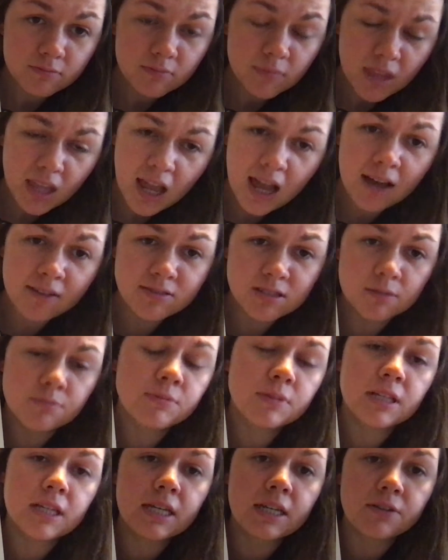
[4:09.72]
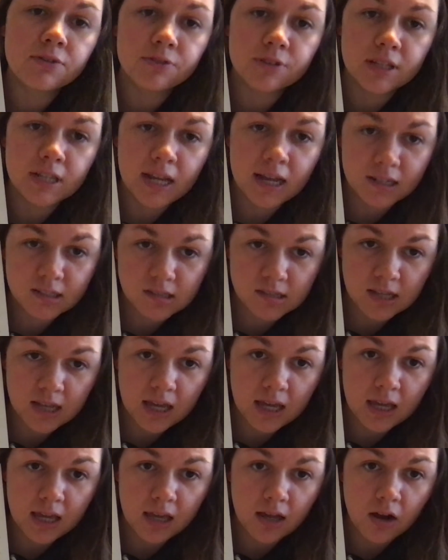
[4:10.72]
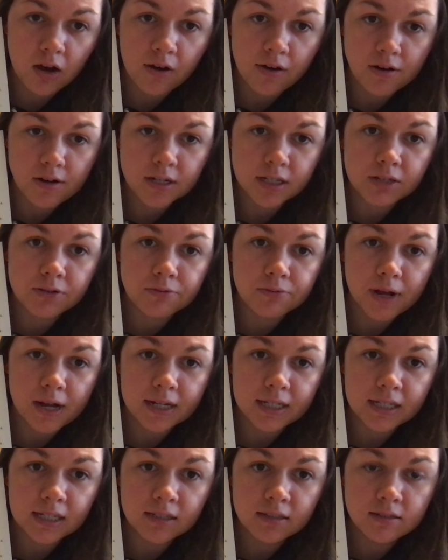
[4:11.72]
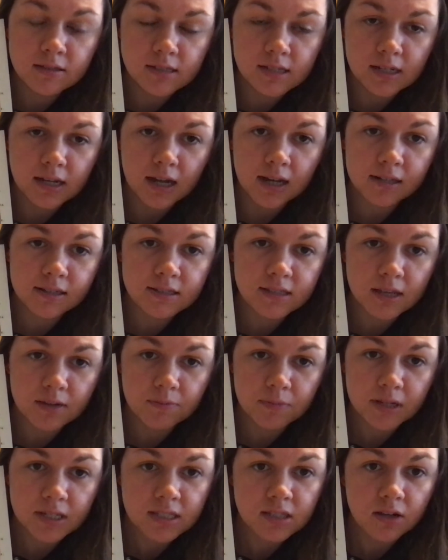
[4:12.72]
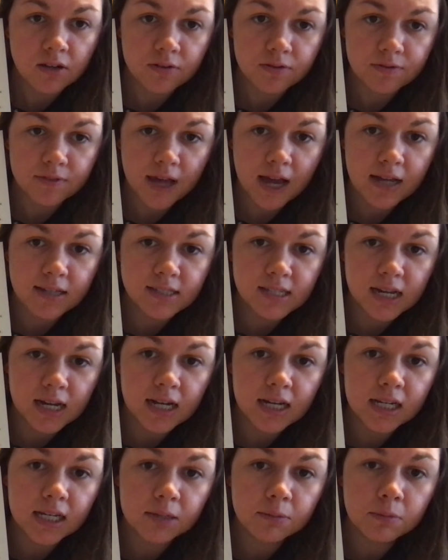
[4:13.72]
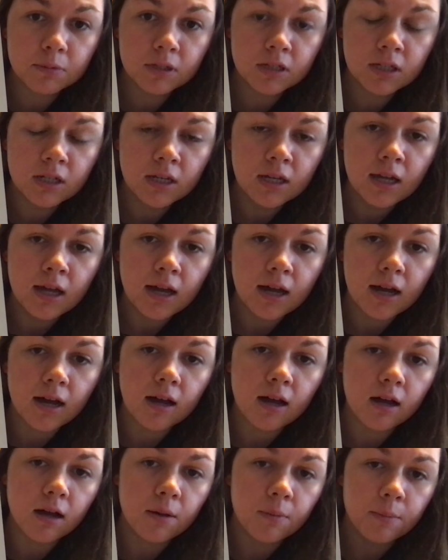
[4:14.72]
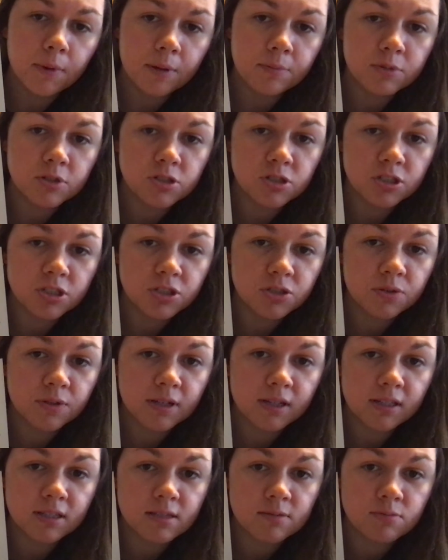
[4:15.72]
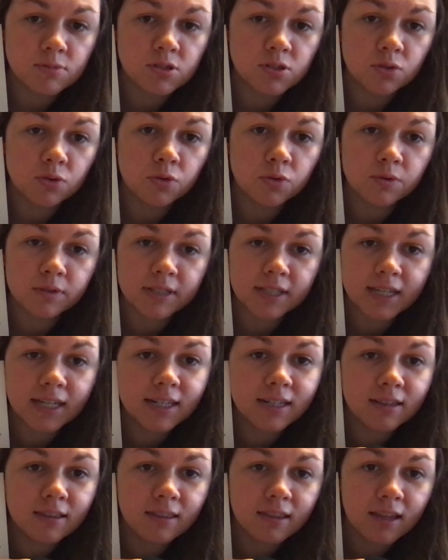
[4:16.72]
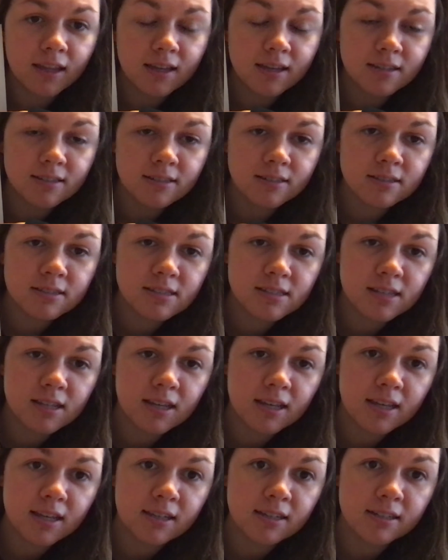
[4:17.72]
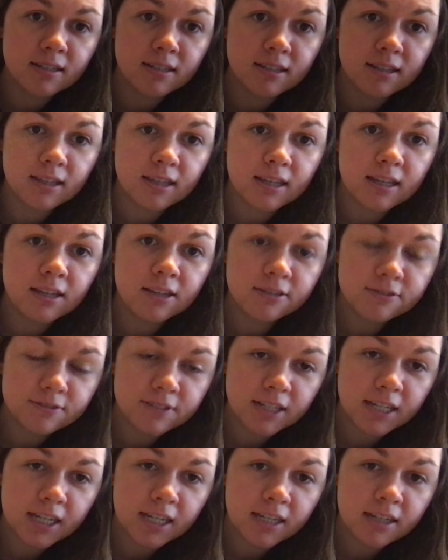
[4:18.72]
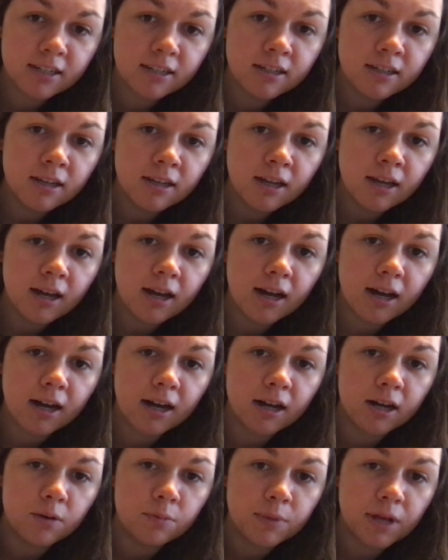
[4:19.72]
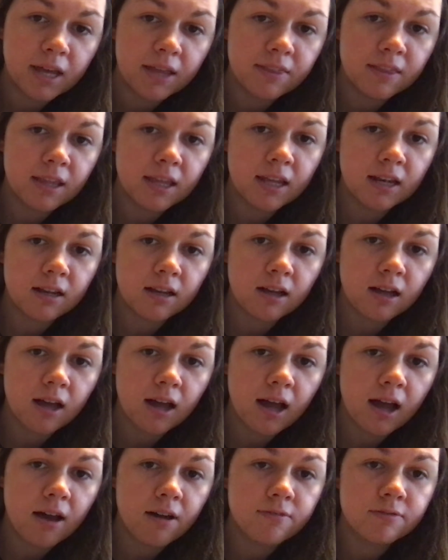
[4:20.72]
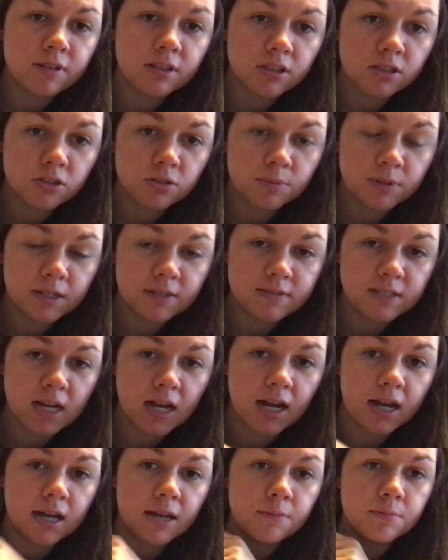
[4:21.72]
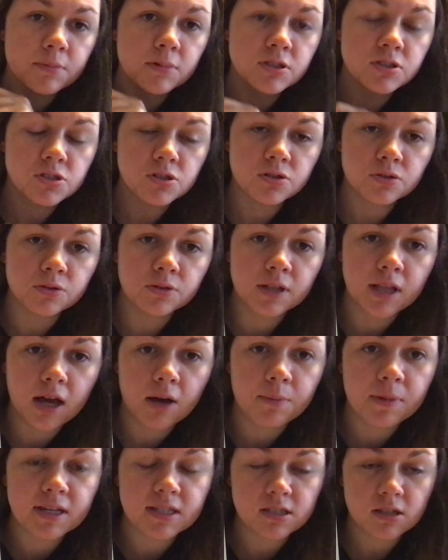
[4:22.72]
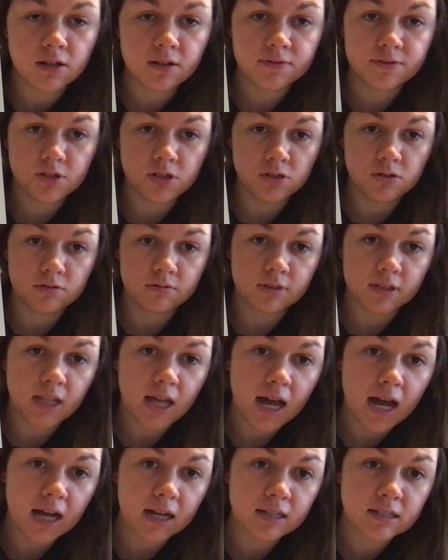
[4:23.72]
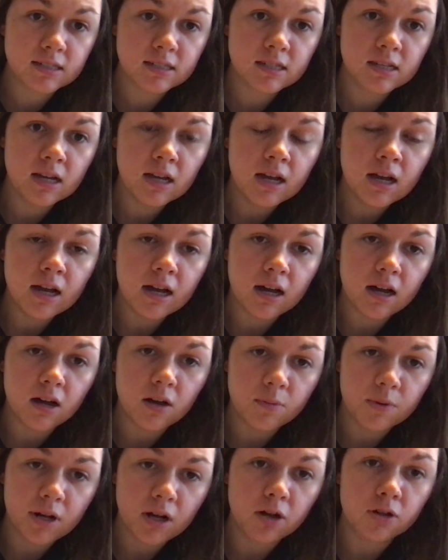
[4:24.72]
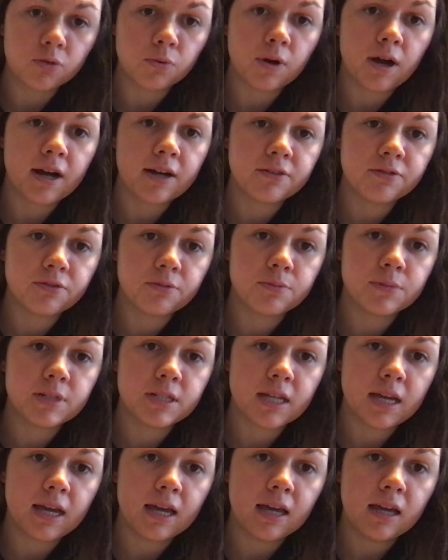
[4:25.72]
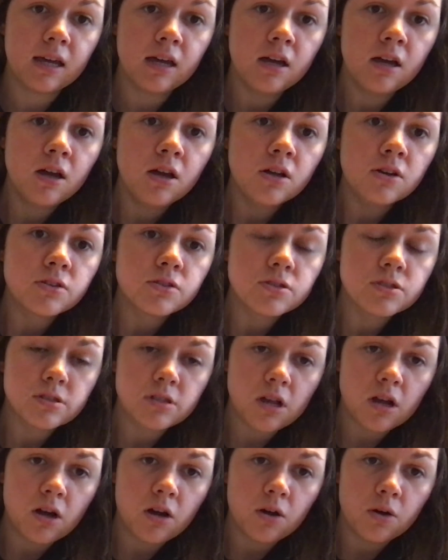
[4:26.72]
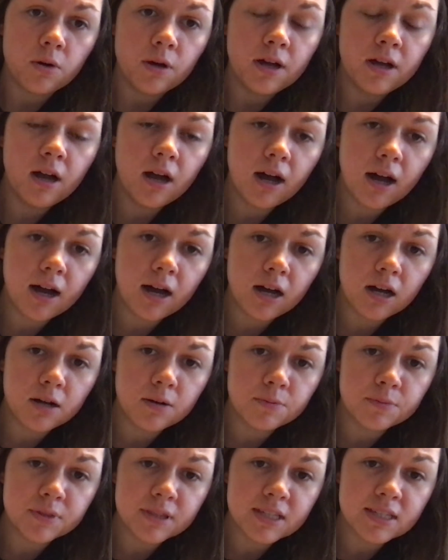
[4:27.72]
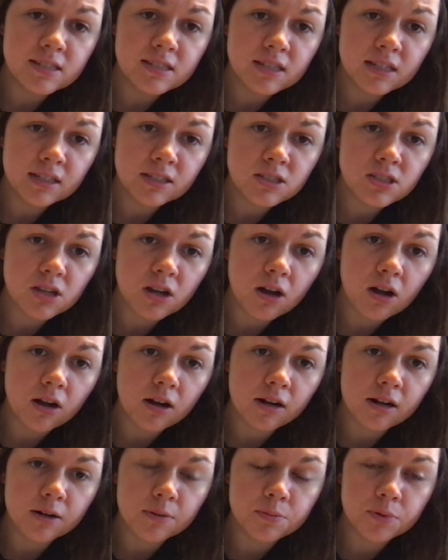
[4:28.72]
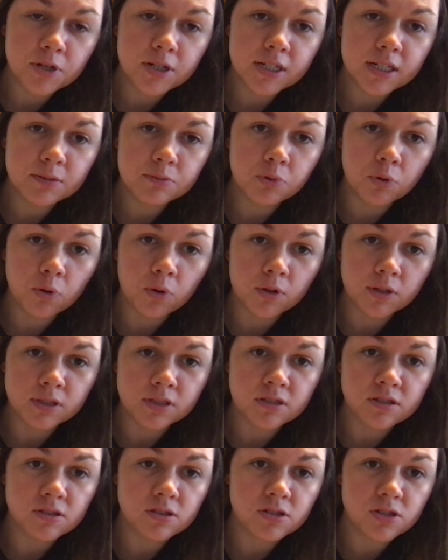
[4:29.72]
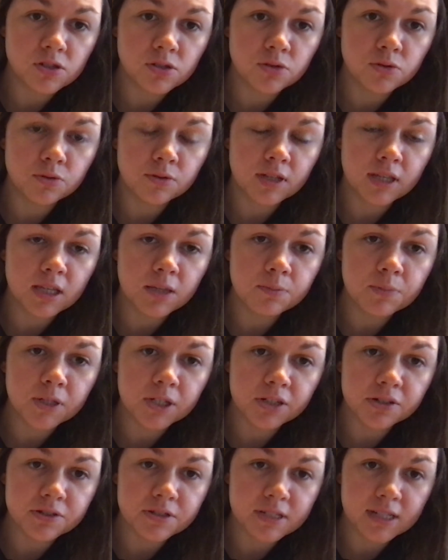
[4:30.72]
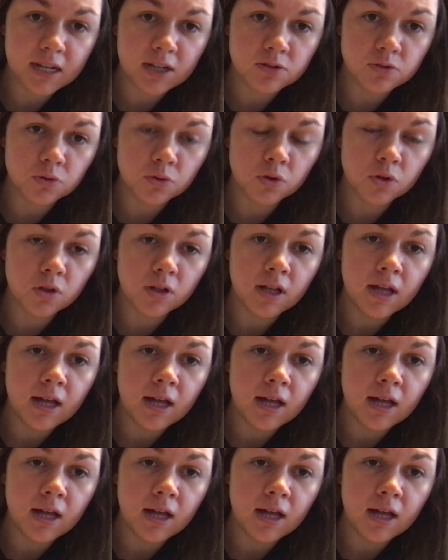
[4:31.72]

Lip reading: have something for the next day already ready to kind of save myself that time. I'm usually doing some school-related things in the evening. And then I have a little bit of time to allow myself to relax and unwind from the day. So these things are pretty important to keep in your schedule.